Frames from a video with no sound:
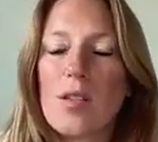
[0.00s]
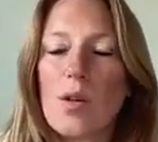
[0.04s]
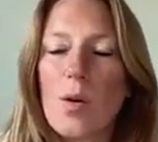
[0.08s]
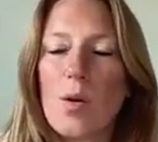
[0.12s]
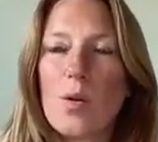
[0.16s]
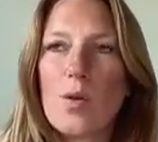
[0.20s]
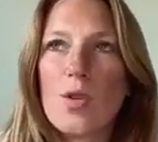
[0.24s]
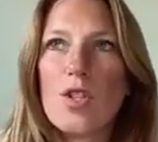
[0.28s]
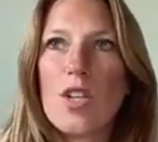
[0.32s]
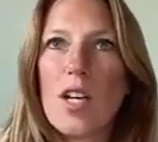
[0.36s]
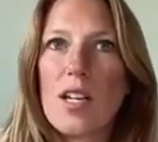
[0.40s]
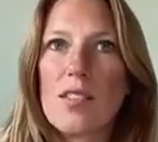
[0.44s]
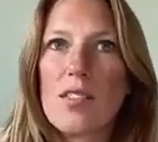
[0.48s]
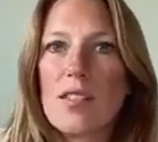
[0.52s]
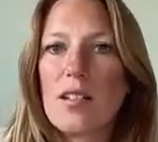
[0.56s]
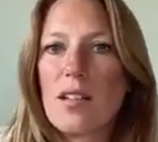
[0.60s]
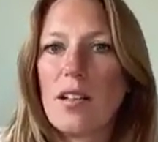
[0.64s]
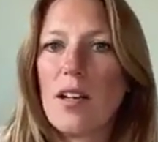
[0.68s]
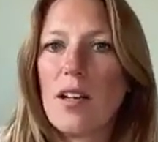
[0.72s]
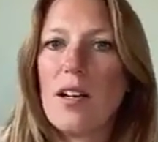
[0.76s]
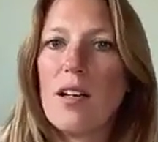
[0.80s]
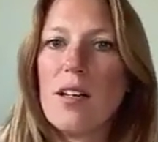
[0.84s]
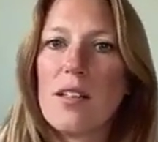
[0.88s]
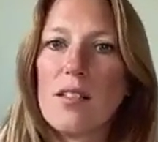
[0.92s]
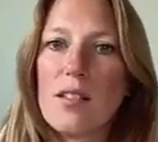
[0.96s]
so
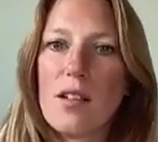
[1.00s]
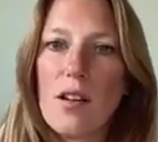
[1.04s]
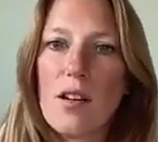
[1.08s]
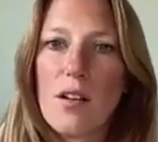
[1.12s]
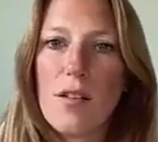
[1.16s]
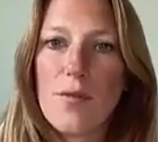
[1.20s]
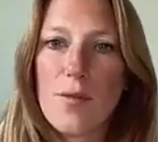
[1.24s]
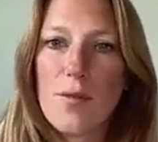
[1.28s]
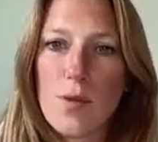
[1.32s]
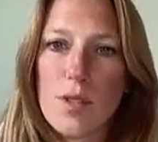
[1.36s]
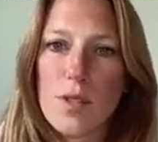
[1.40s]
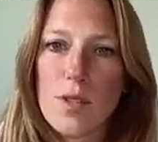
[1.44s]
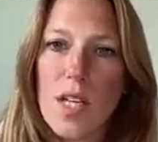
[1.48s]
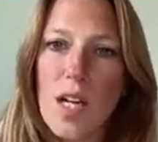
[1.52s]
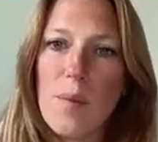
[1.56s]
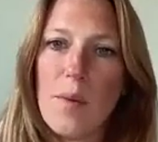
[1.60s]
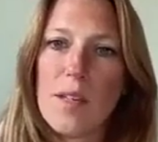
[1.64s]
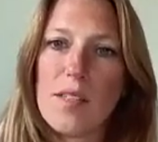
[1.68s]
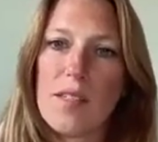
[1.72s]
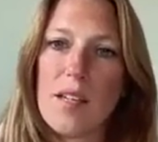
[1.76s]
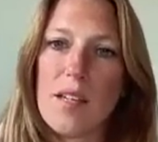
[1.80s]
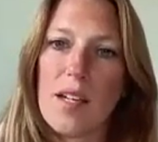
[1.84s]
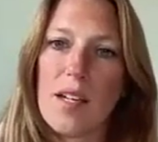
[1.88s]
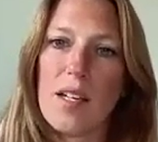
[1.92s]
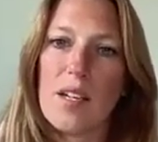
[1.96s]
Jessica is our full-time
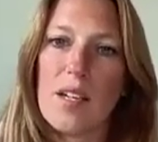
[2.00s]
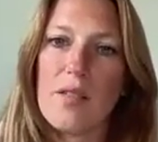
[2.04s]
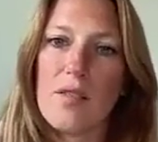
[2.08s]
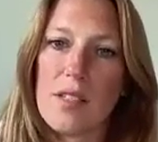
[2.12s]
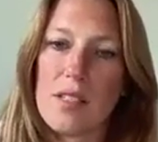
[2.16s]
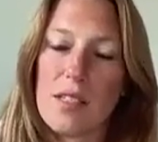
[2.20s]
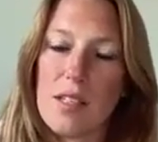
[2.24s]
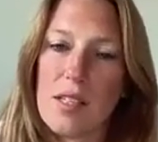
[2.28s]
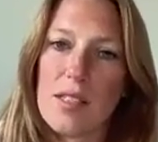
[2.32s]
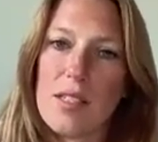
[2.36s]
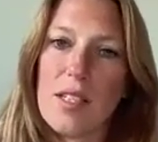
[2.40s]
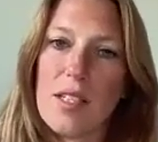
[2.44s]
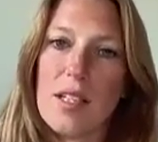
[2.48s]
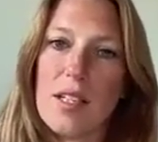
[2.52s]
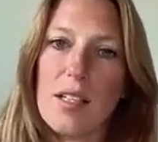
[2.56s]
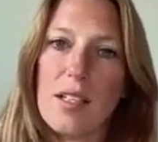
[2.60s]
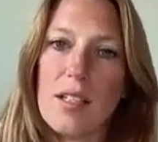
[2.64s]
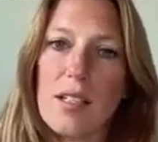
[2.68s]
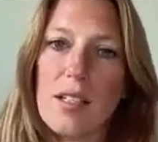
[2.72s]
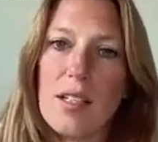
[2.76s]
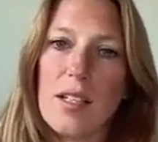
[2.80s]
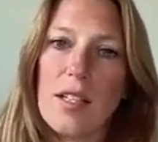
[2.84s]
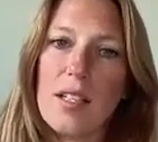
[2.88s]
executive assistant,